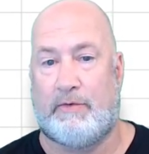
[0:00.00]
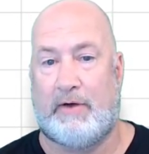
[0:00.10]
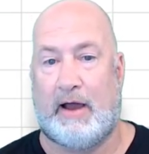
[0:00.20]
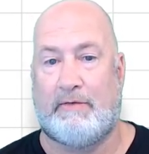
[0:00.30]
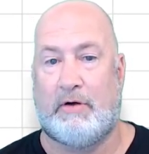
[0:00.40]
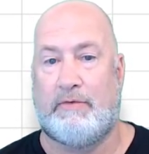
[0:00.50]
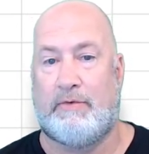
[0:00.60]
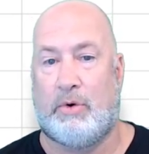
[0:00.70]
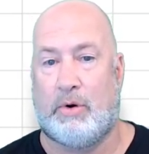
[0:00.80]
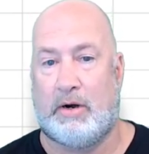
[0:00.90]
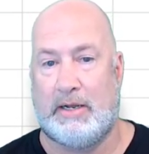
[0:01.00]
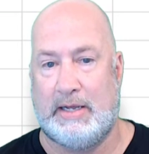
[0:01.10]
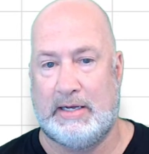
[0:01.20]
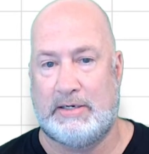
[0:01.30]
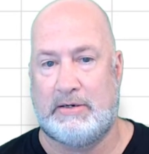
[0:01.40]
504,
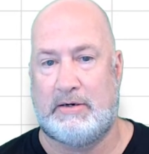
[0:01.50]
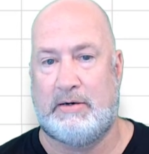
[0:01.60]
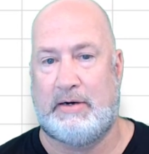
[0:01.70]
enter,